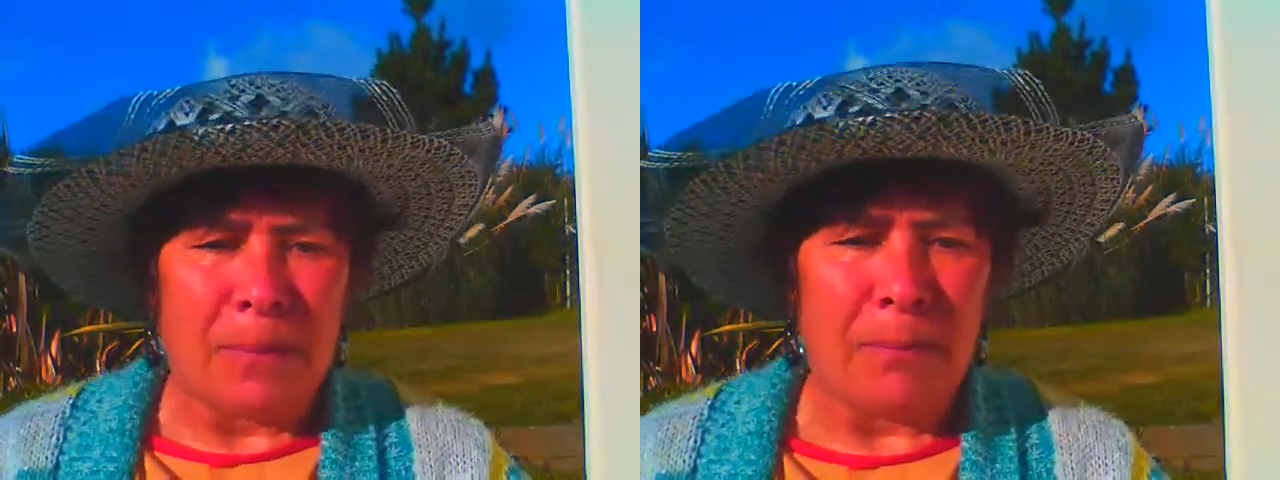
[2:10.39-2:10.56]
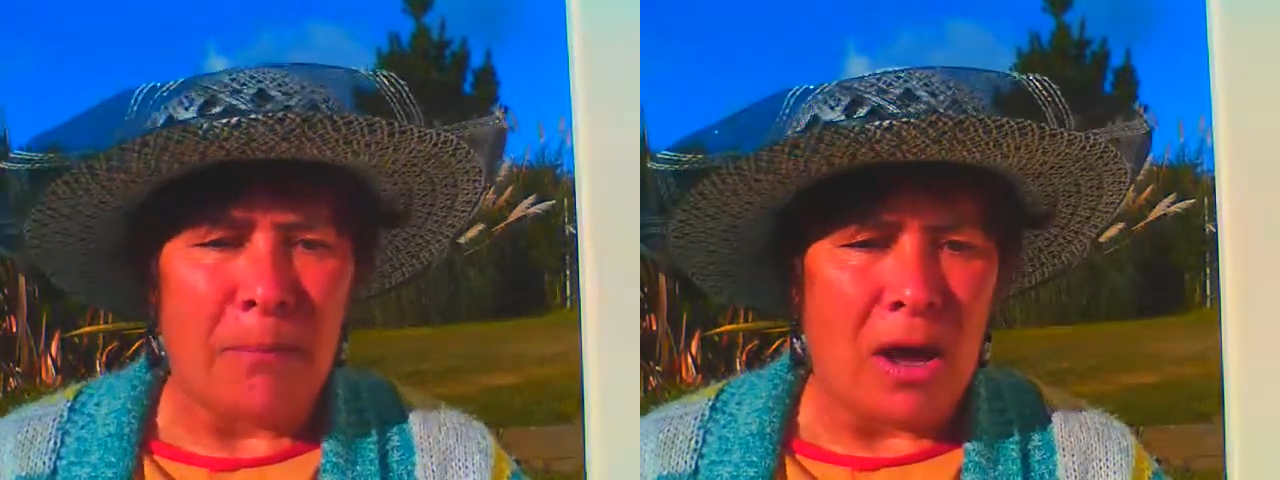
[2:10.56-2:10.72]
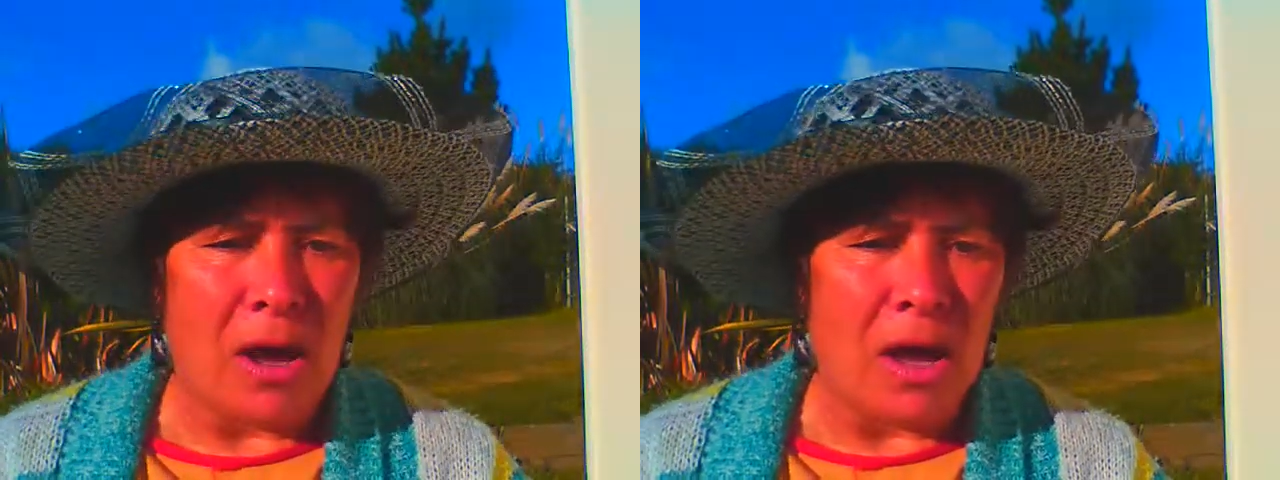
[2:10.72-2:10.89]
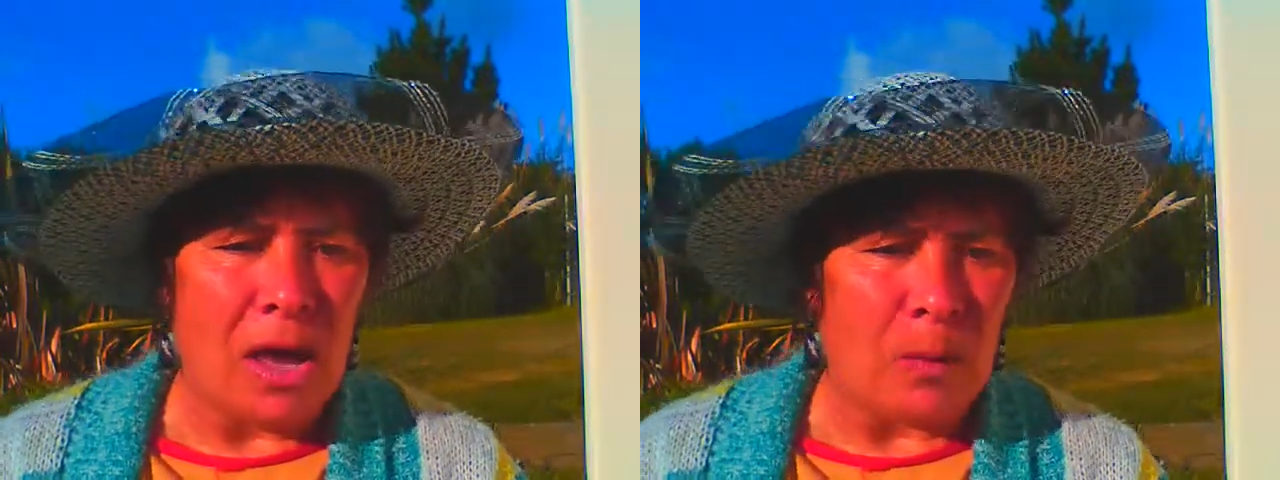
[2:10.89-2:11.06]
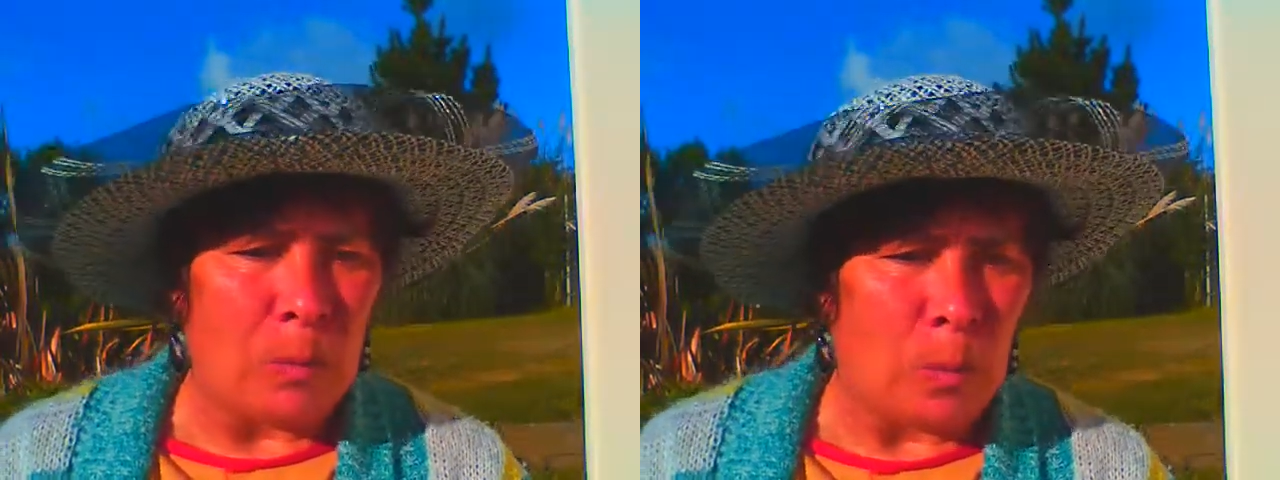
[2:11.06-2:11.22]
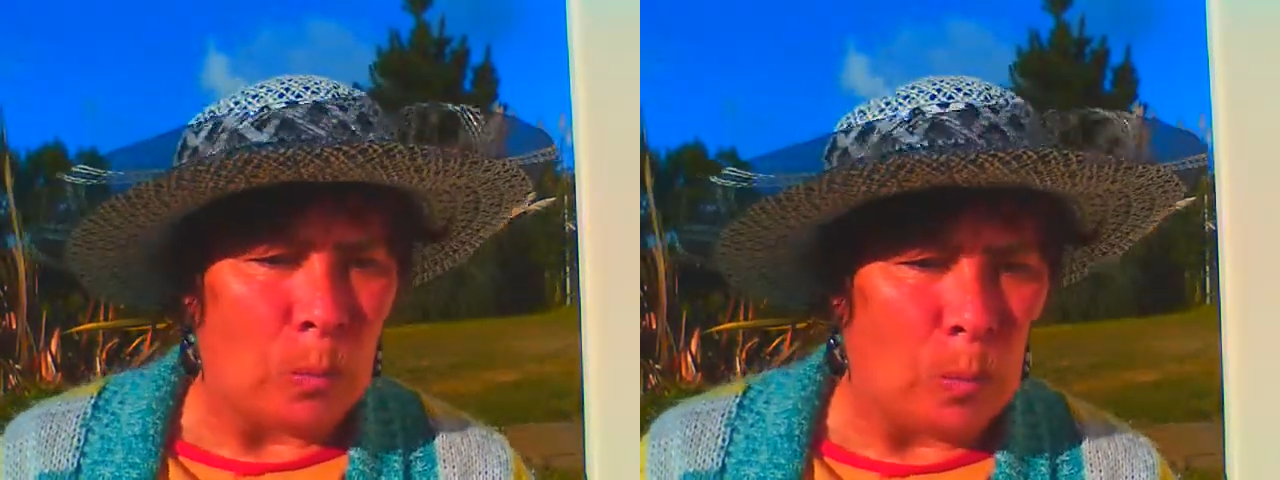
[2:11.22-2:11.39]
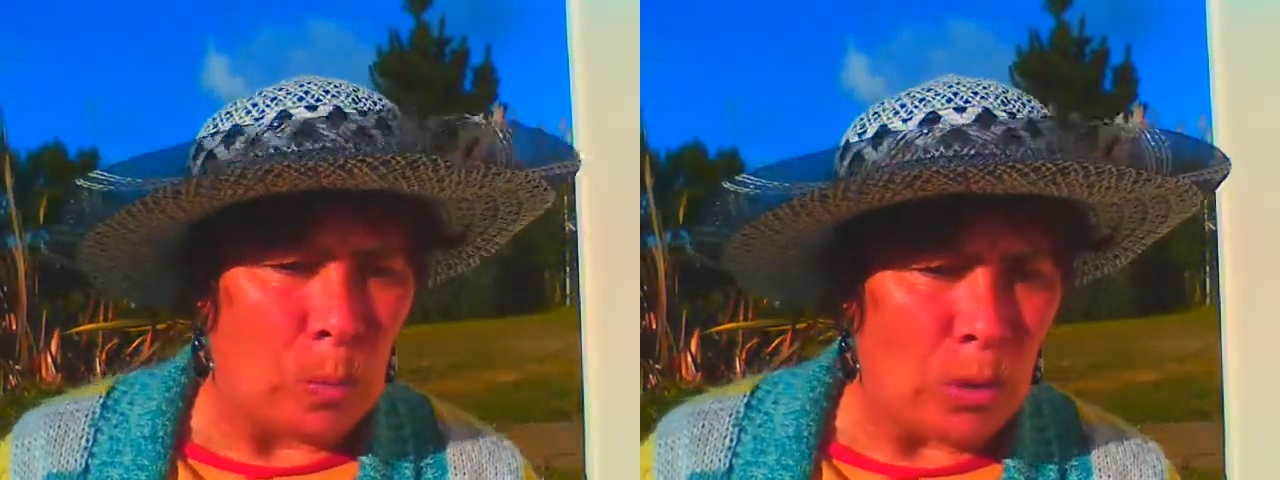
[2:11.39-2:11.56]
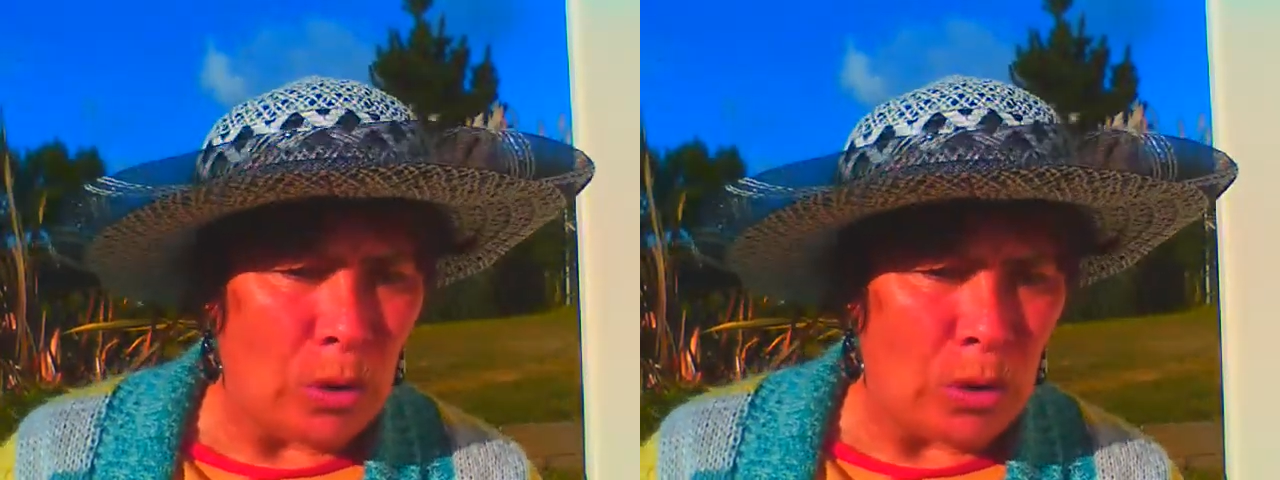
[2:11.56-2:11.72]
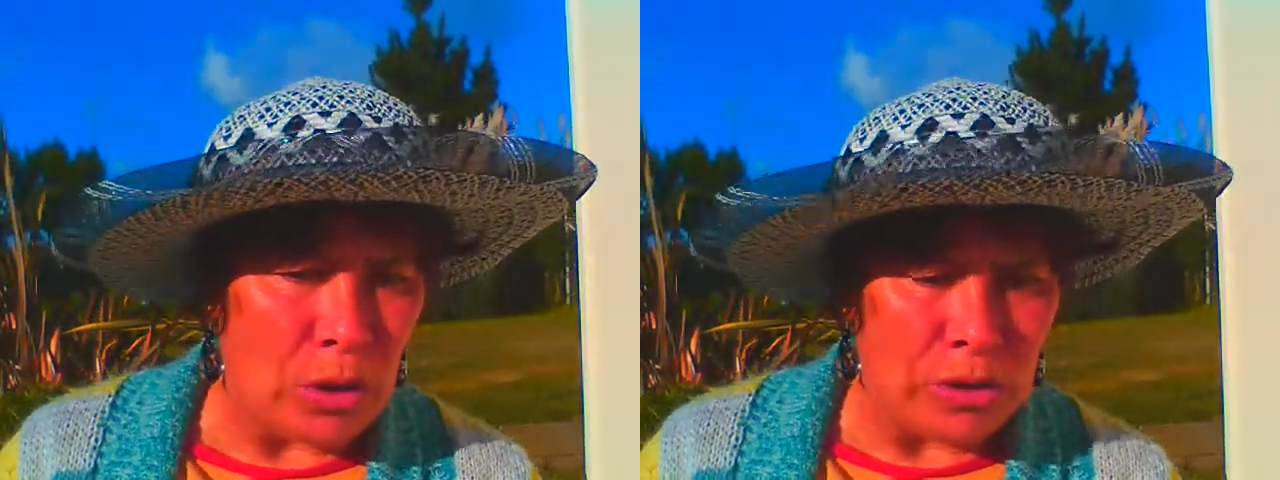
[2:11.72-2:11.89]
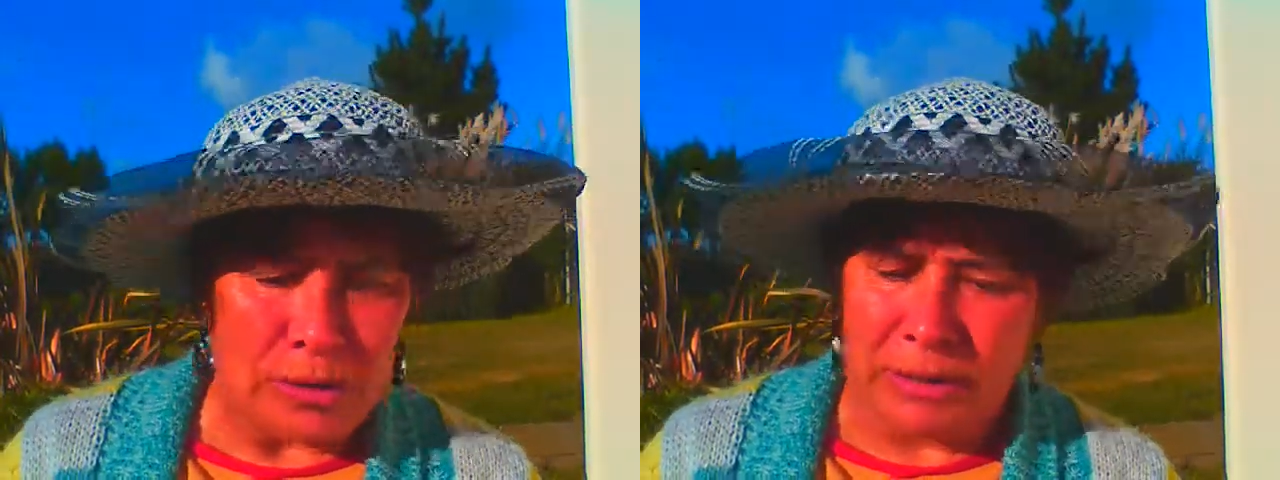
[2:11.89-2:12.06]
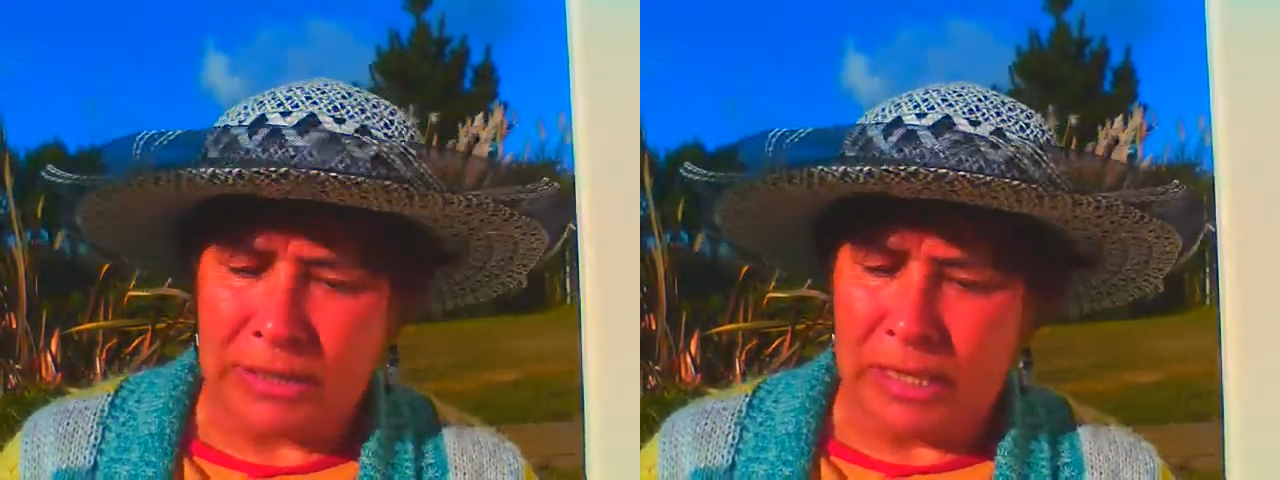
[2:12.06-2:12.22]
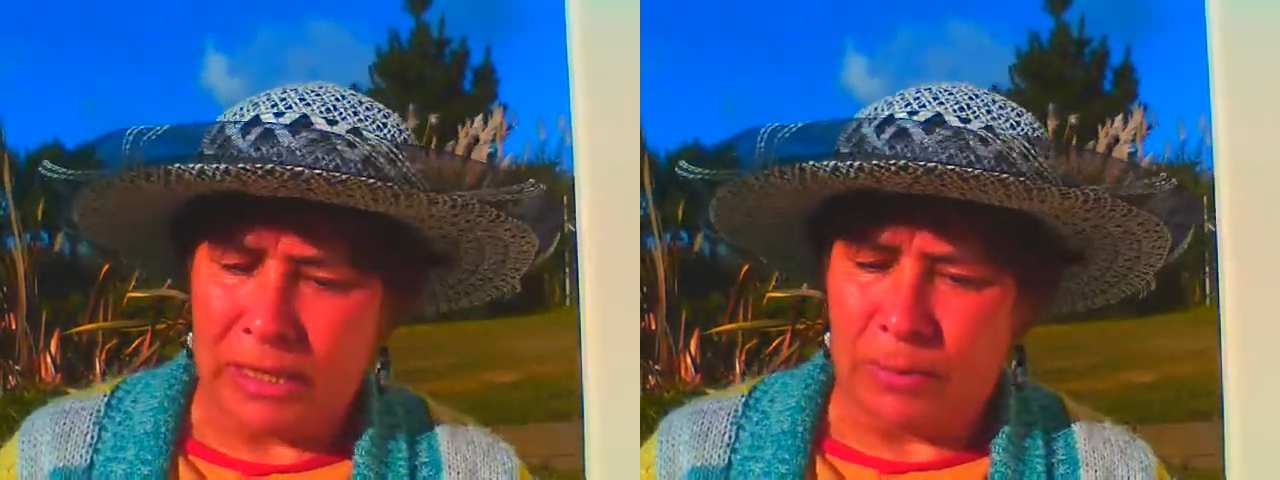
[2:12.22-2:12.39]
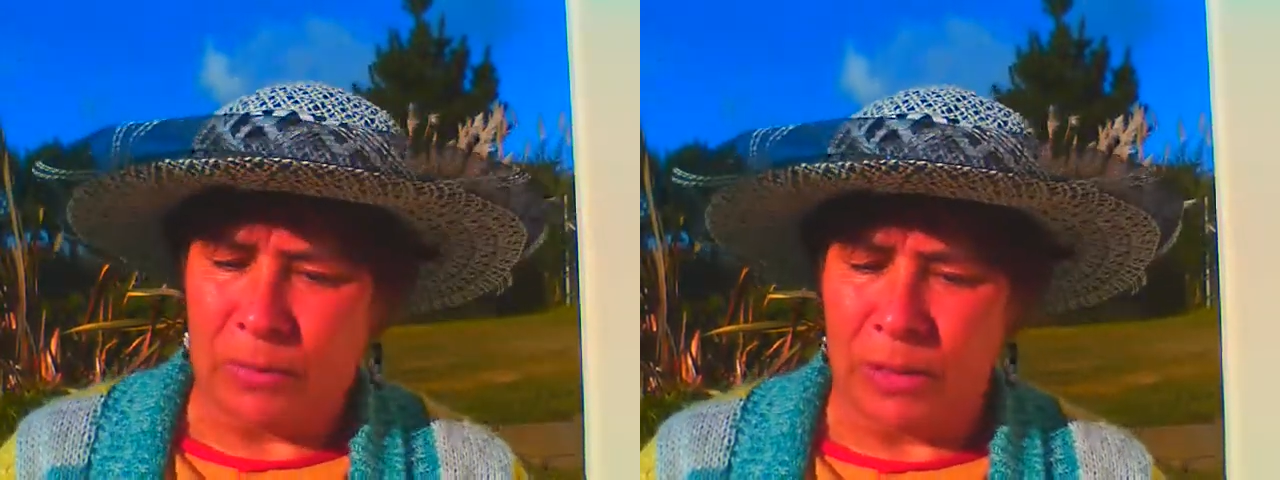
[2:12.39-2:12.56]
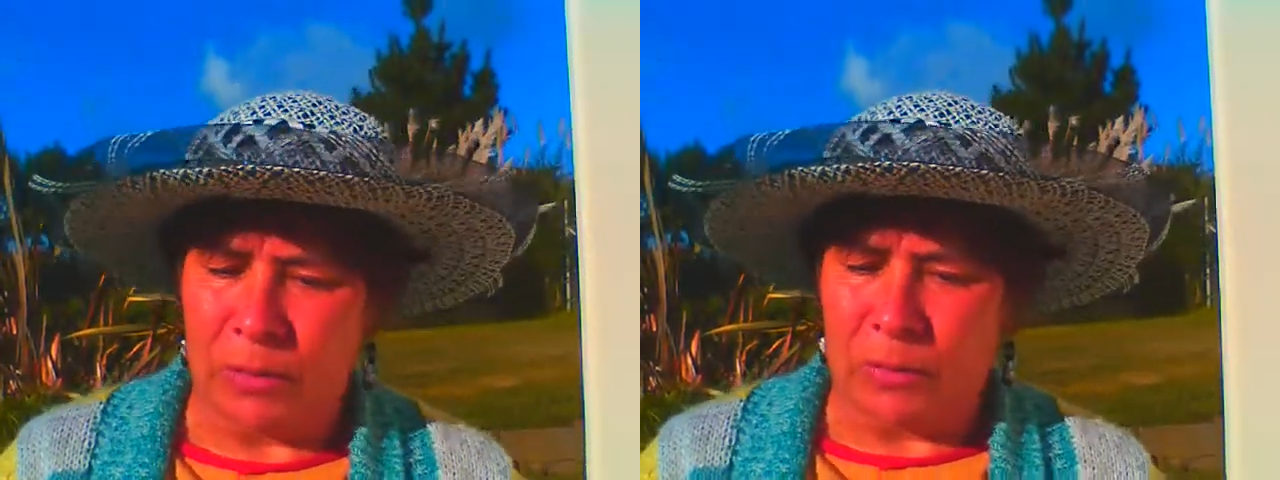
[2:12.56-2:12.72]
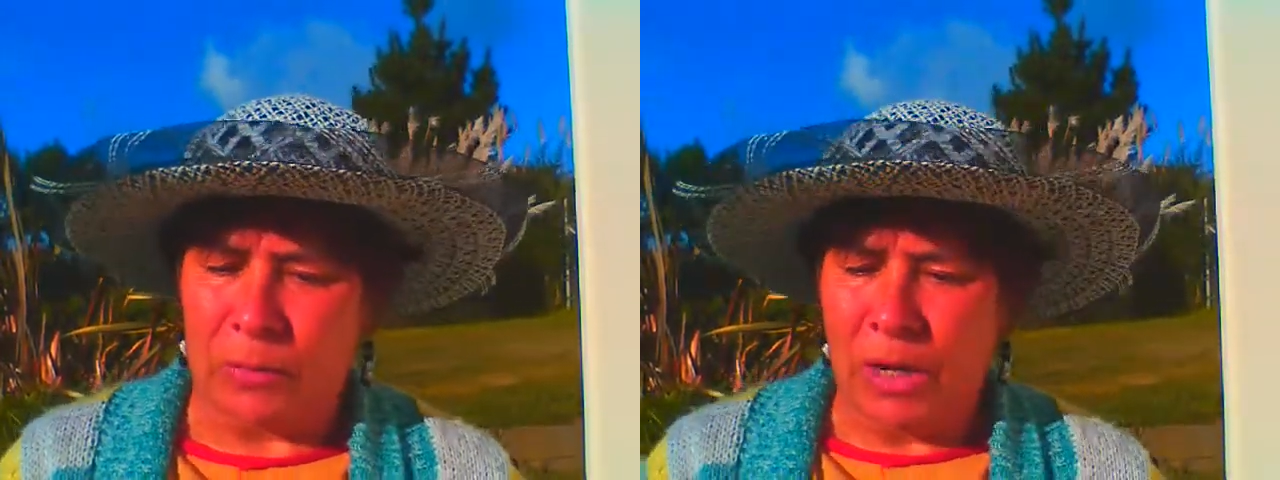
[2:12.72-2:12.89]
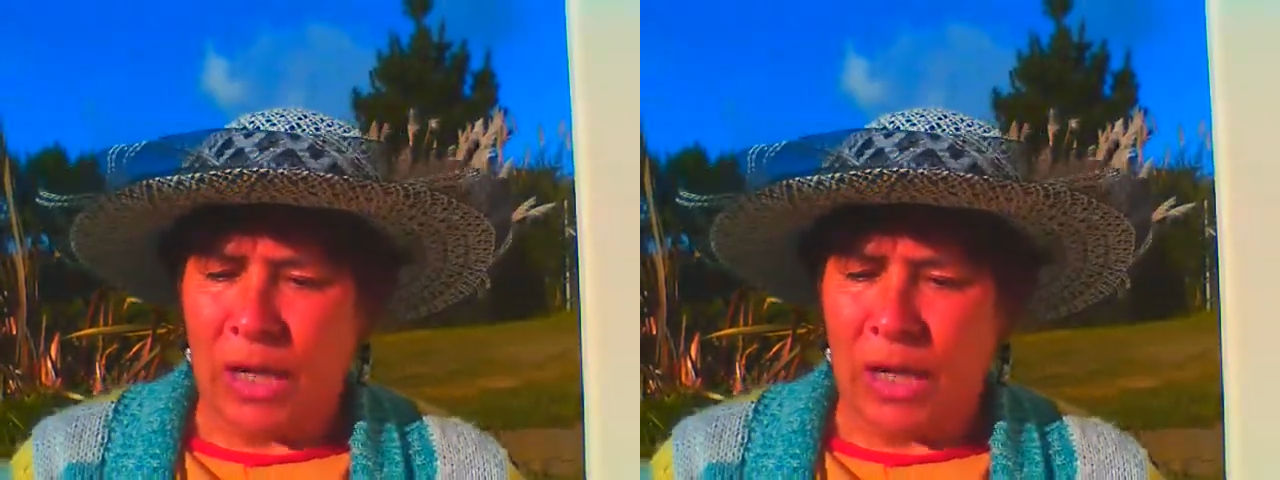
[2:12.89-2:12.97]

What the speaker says: "My word," said Meddle.